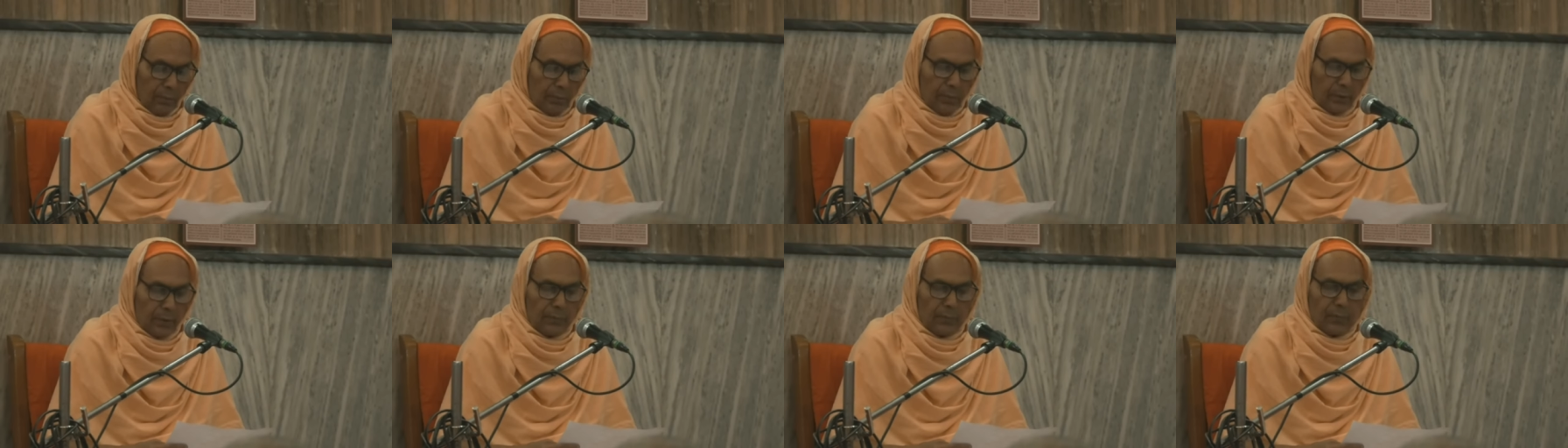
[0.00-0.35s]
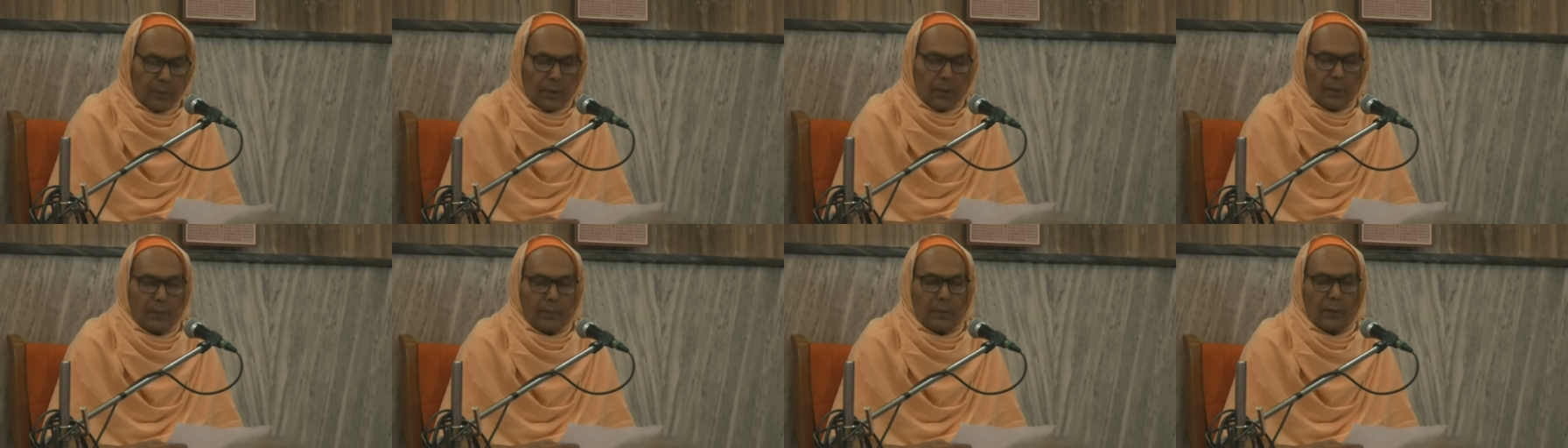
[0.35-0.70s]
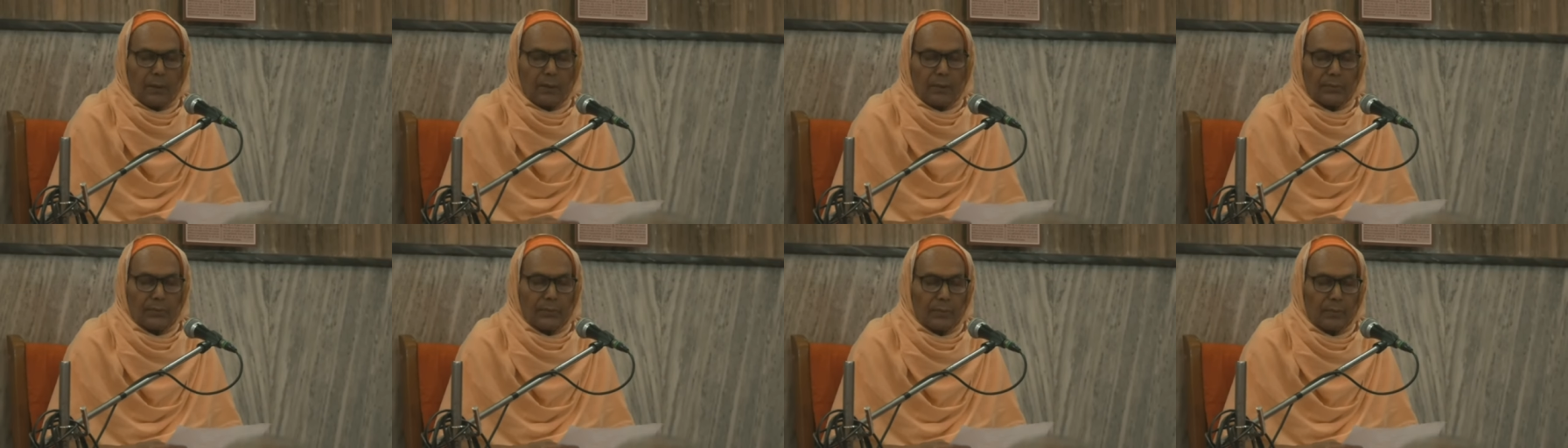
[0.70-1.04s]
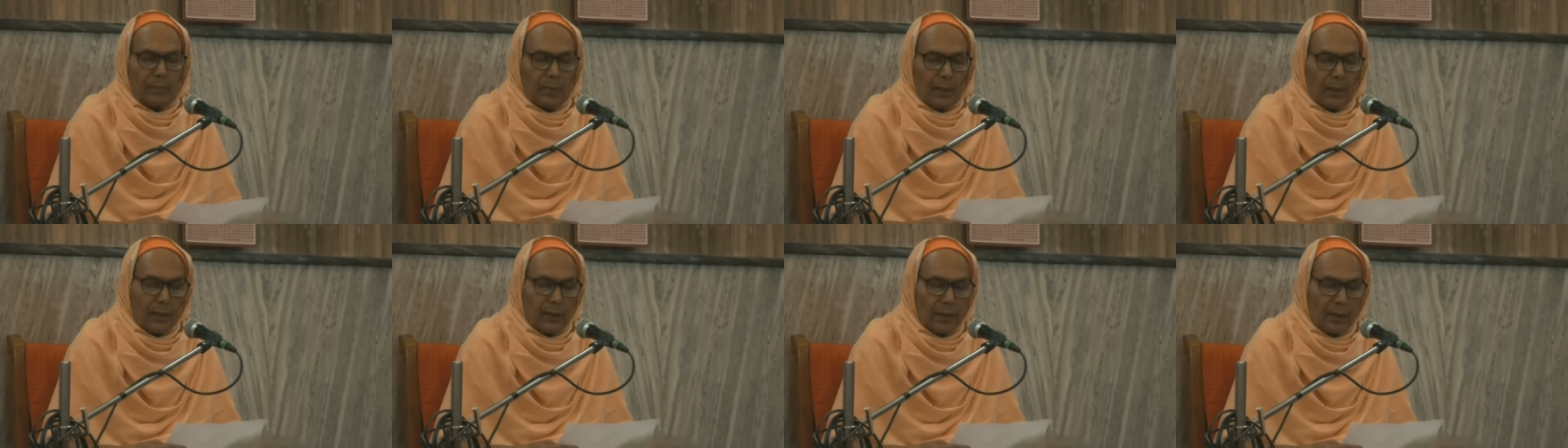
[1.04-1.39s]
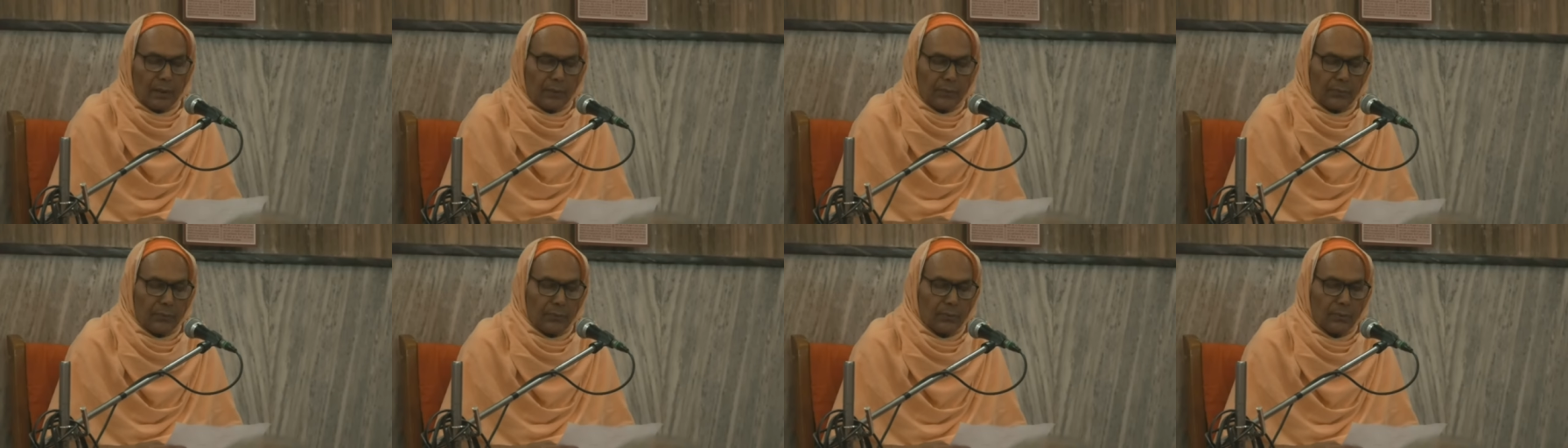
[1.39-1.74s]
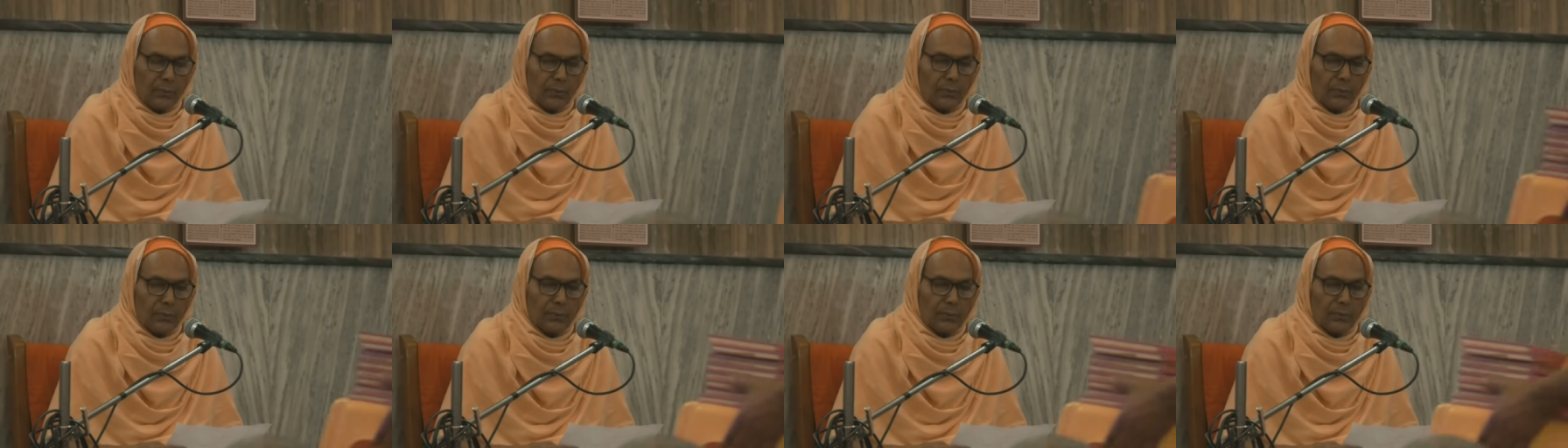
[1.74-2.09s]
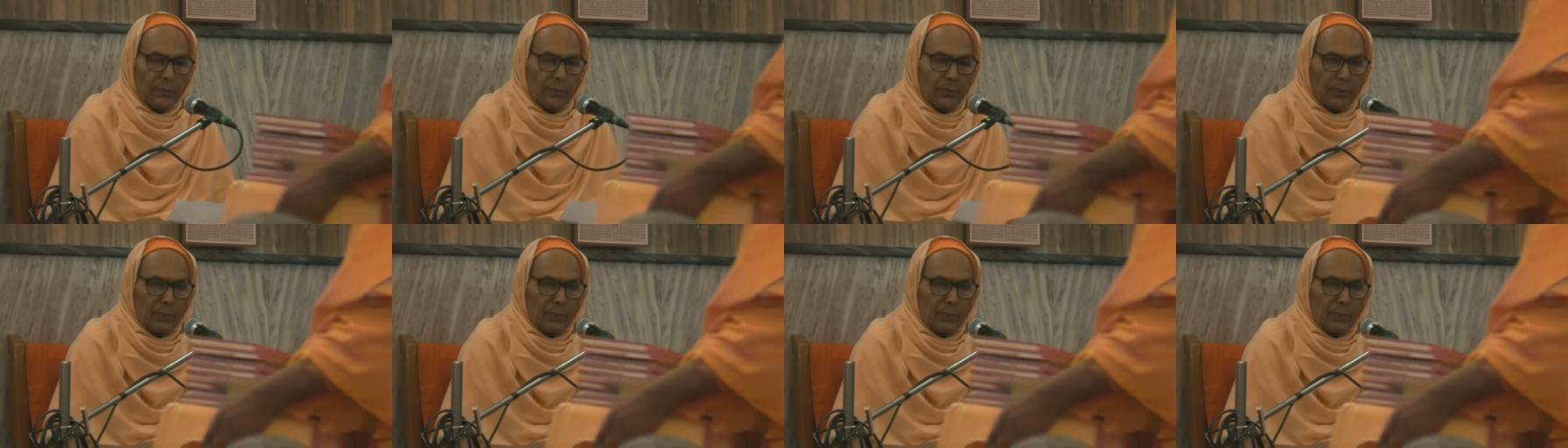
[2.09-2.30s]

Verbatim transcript: Padmanabhanandaji Maharaj, who is